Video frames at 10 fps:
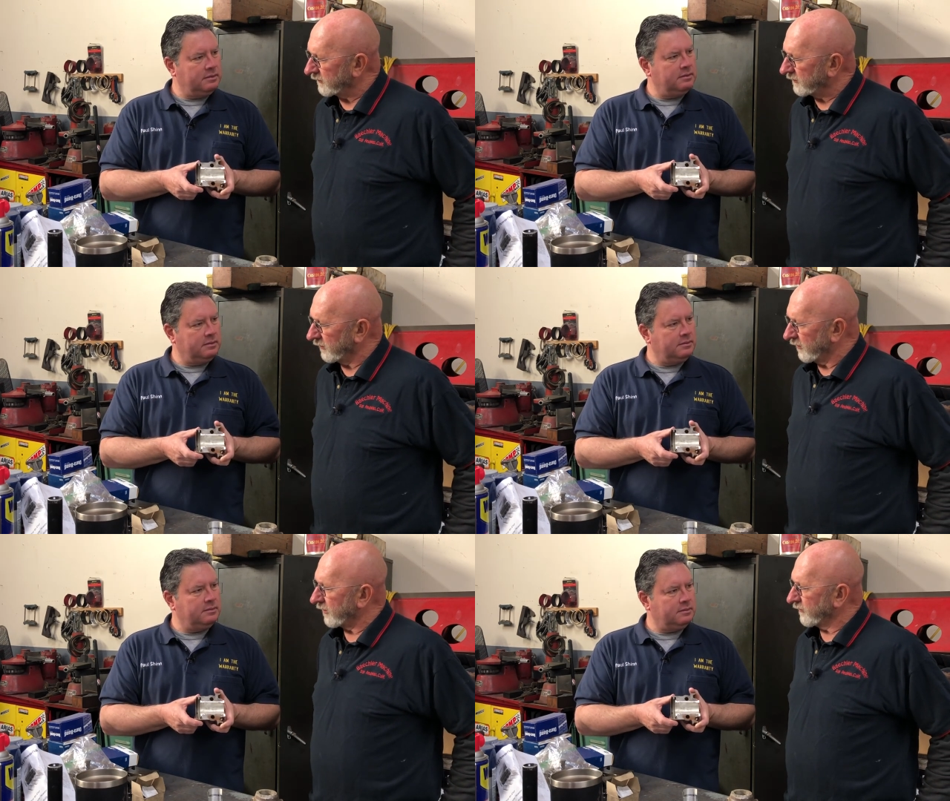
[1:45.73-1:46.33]
Speaker 1: a
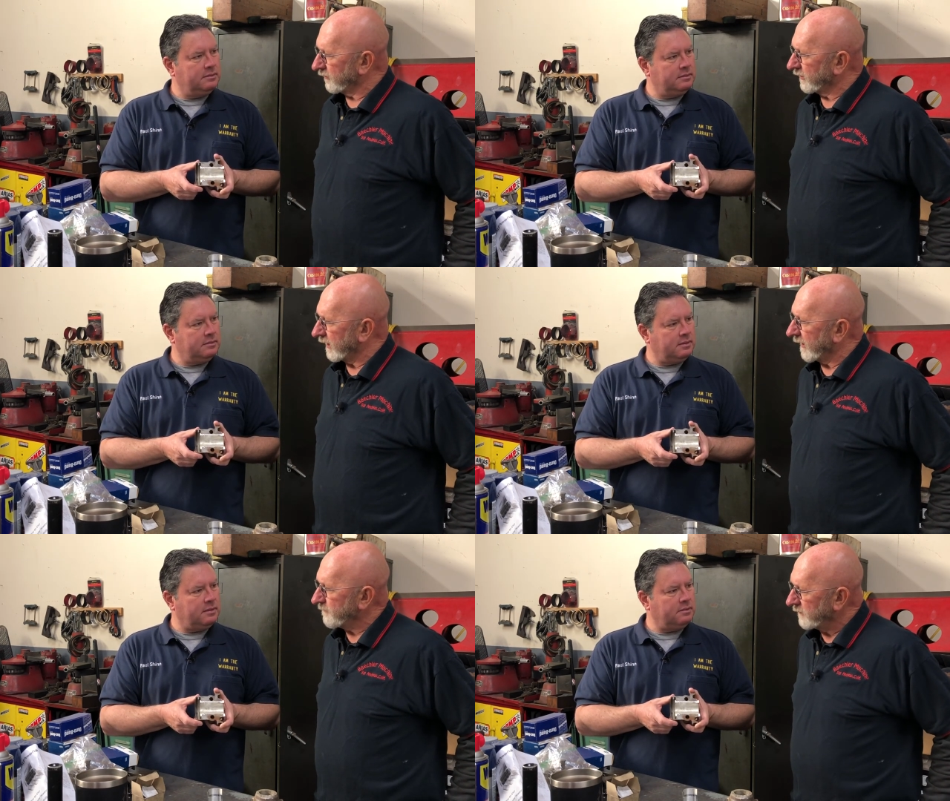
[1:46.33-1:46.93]
little harder,
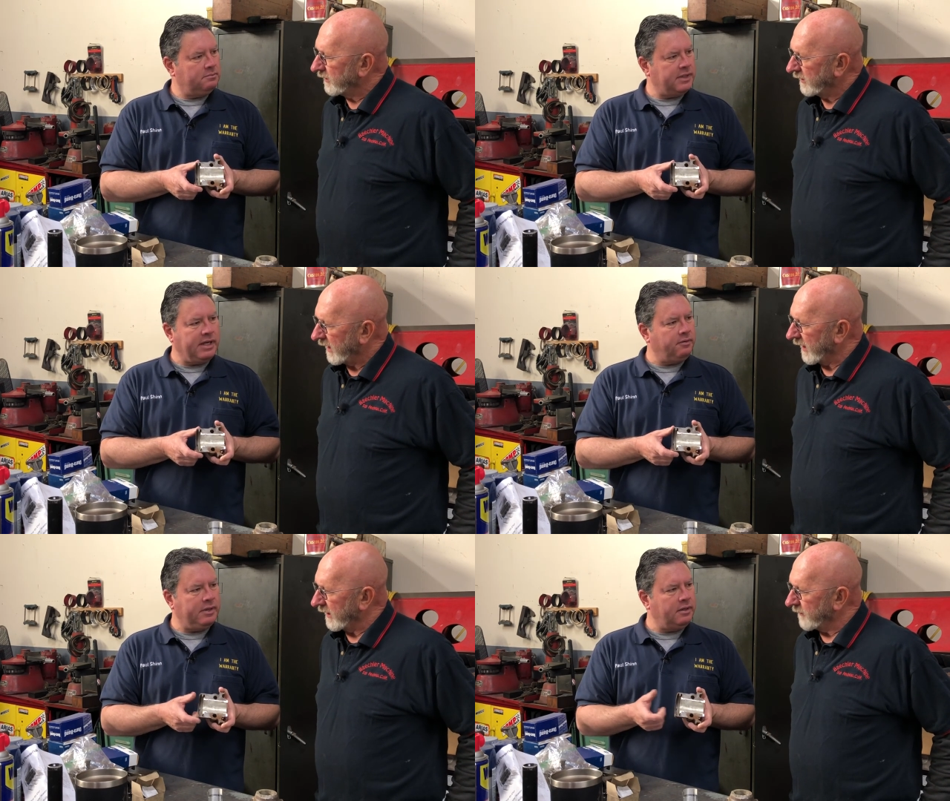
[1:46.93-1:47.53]
yeah. But
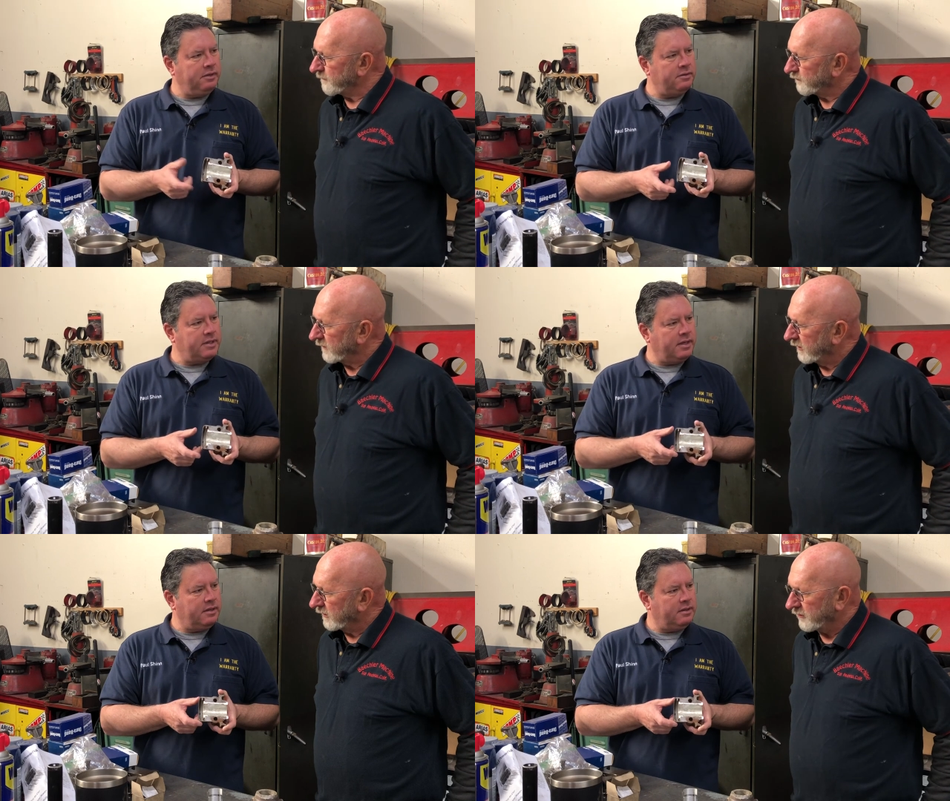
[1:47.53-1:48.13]
Speaker 2: Henry didn't use
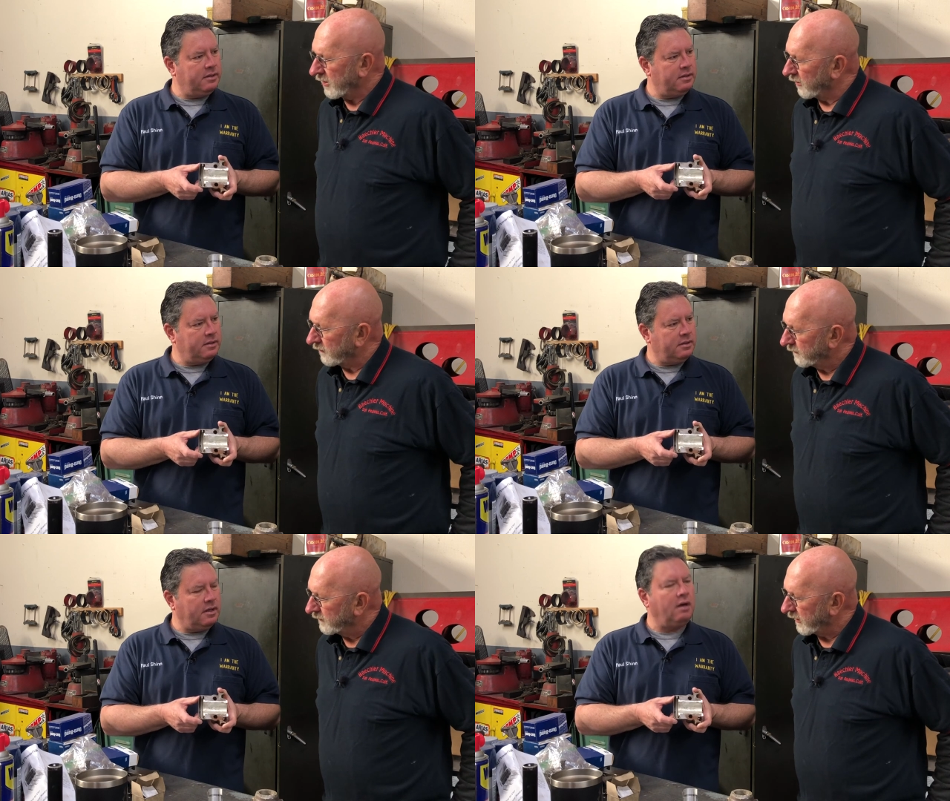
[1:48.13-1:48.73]
that.
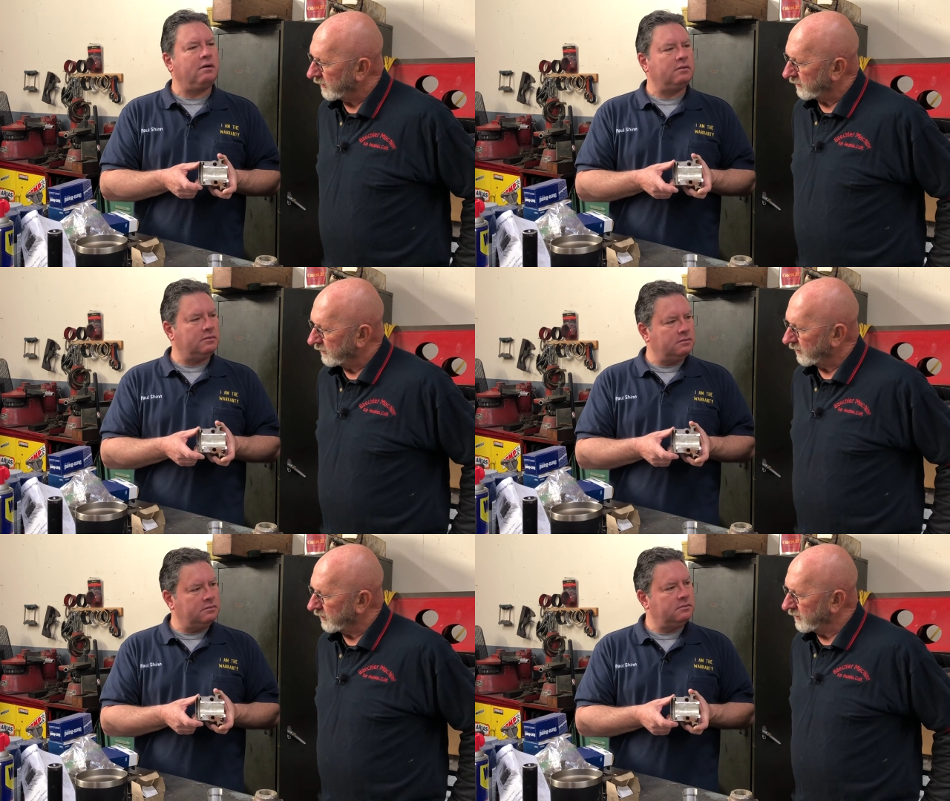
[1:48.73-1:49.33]
Speaker 1: No, oh. he,
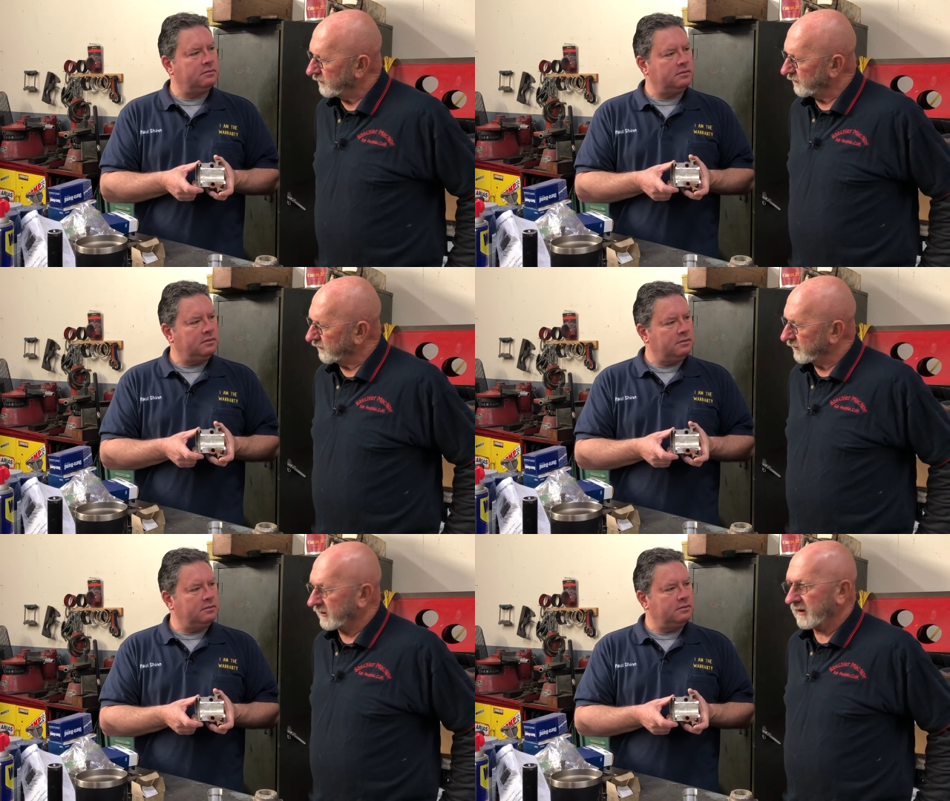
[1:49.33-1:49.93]
no, he
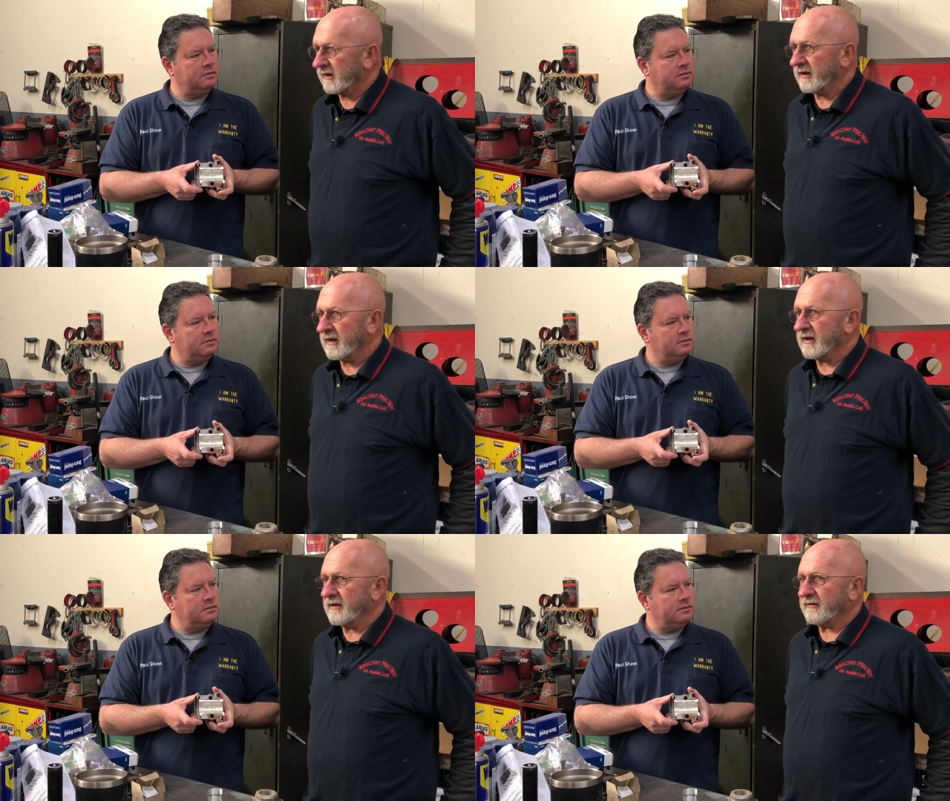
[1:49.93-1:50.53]
used. Uh, he,
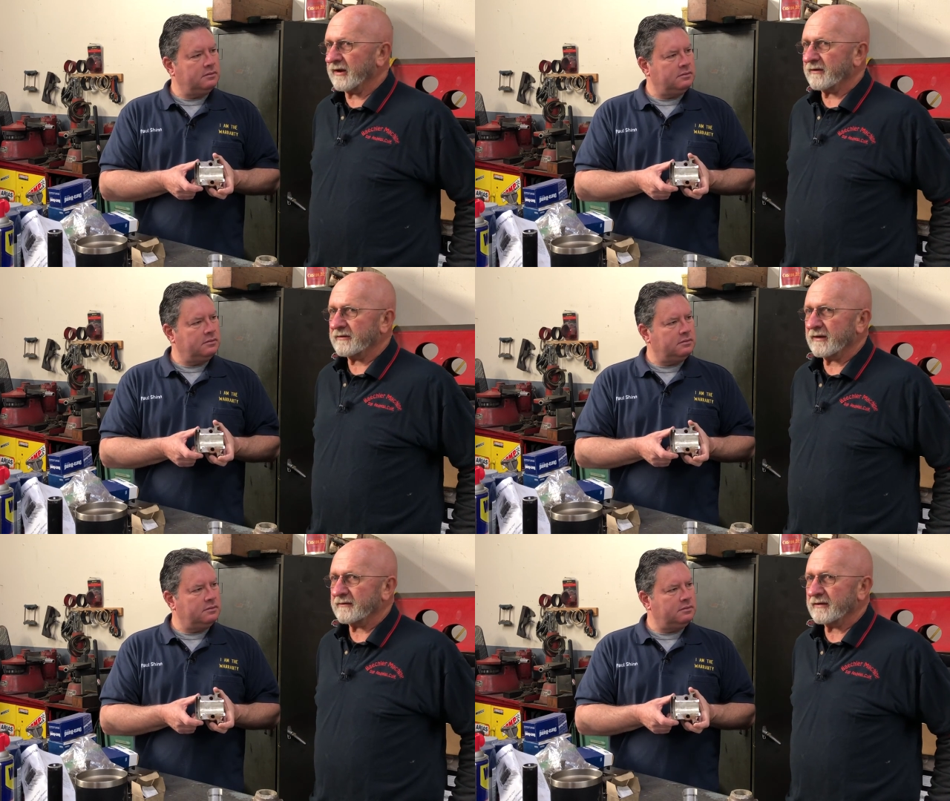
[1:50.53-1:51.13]
he,
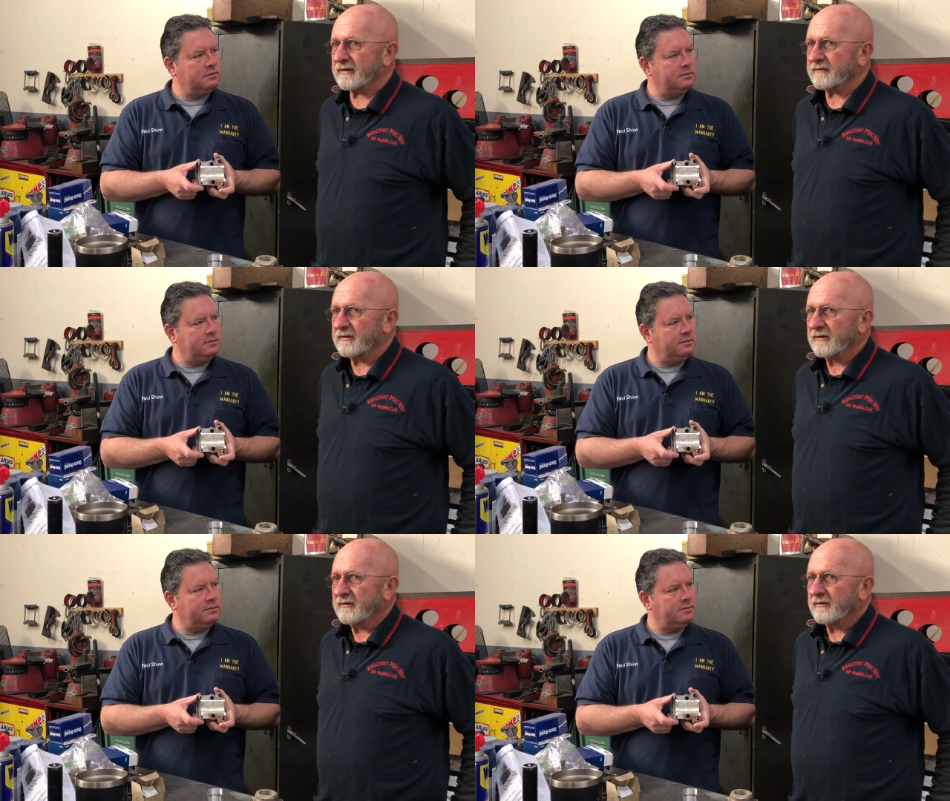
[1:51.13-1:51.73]
thought that that
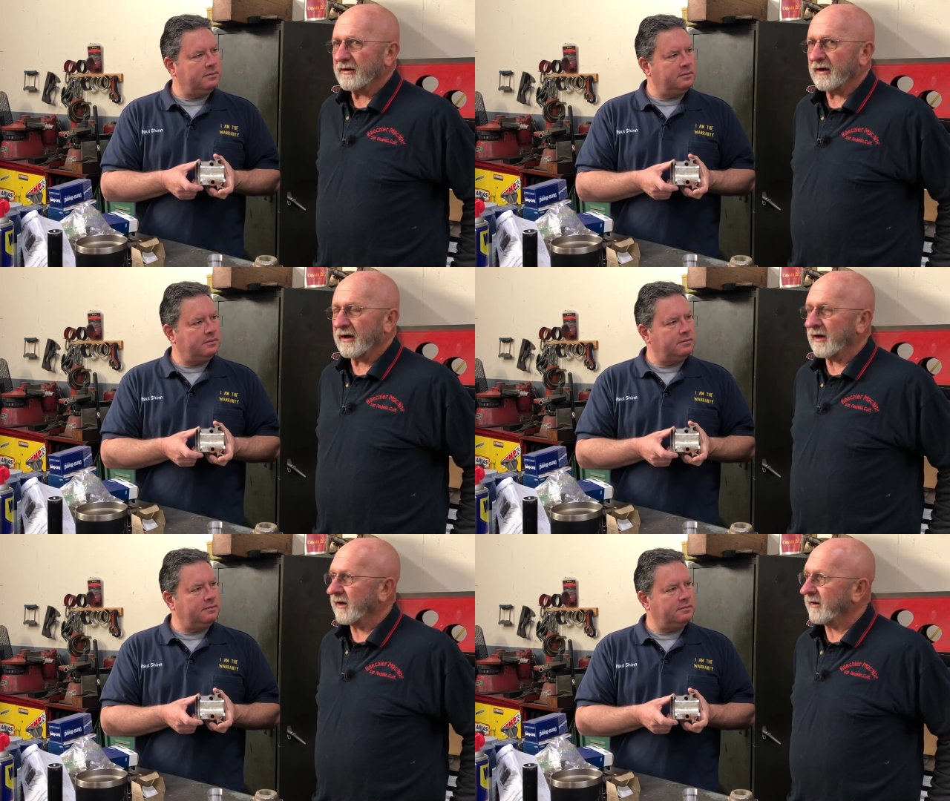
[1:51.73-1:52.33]

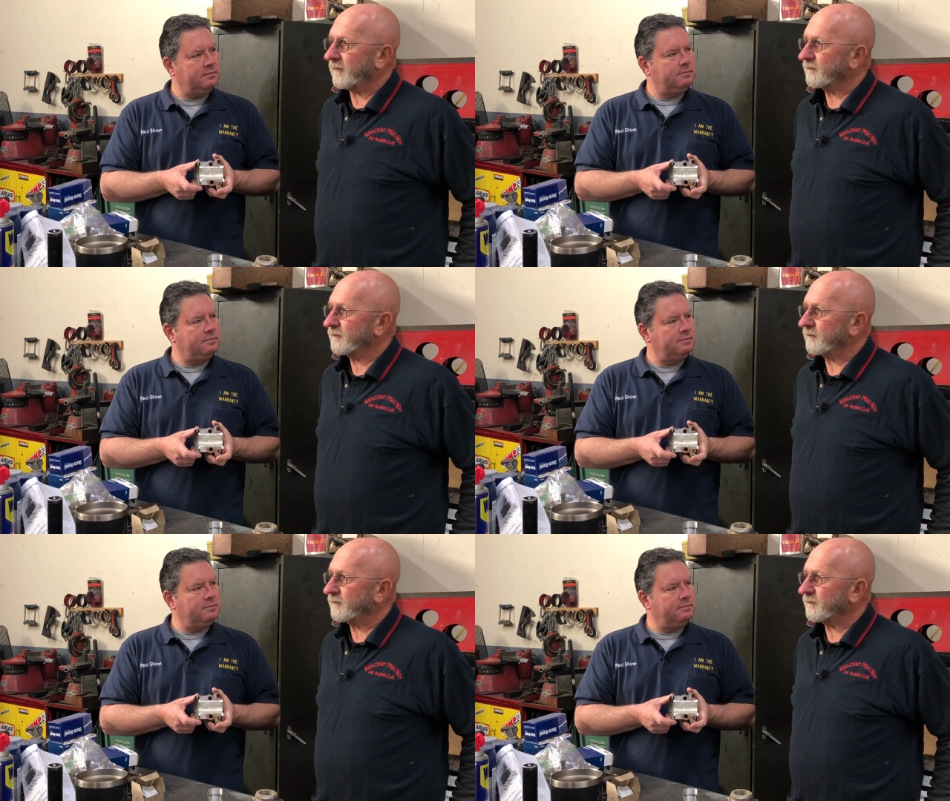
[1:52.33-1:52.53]
um,